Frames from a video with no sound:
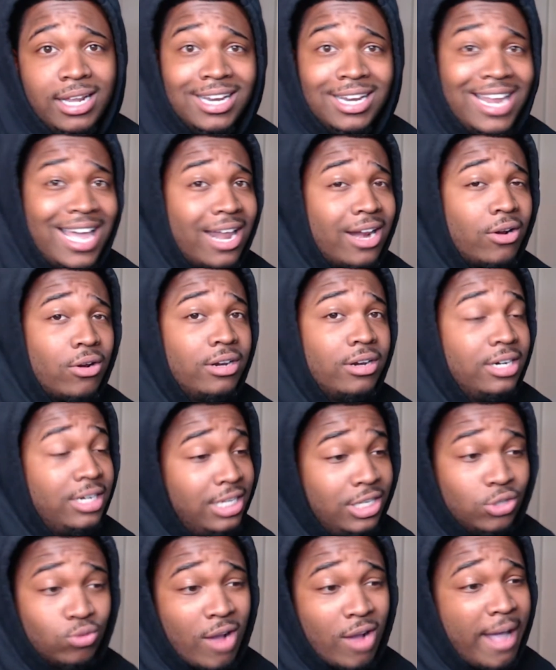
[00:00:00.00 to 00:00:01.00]
A lot of
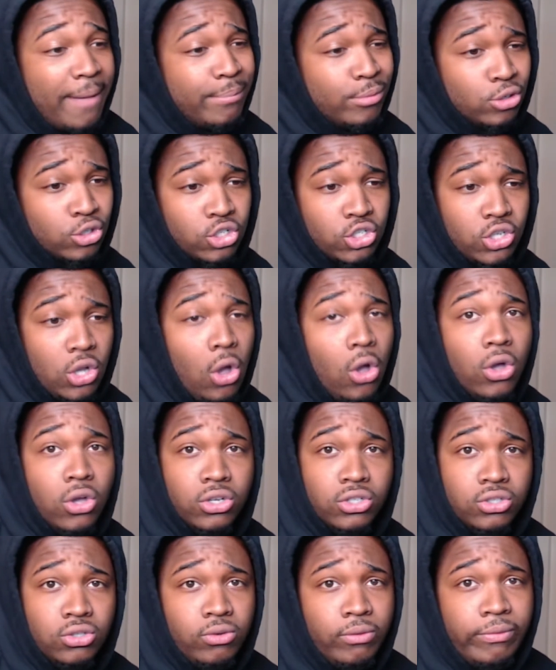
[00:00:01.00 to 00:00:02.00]
these rappers'
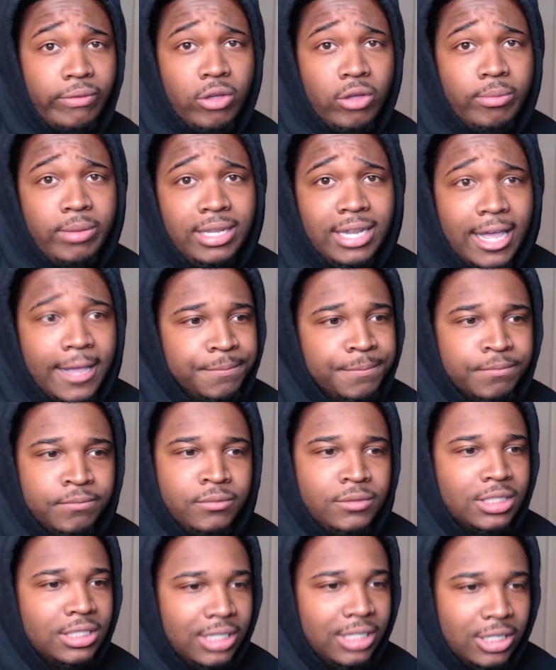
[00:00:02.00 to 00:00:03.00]
songs, you feel me? Like
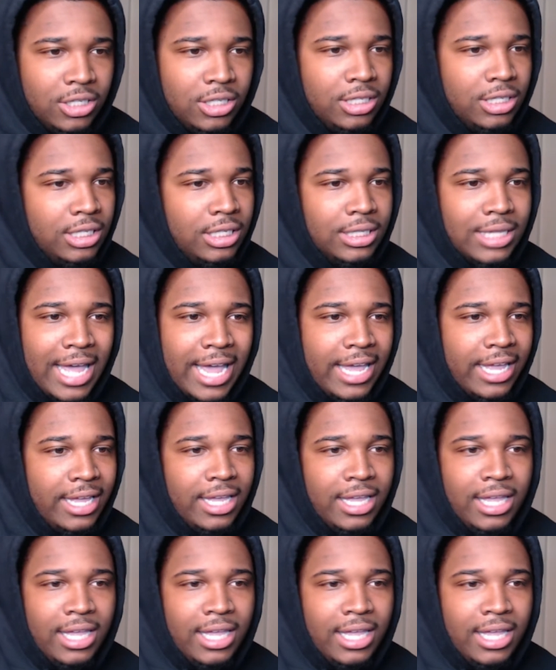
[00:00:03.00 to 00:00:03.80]
literally like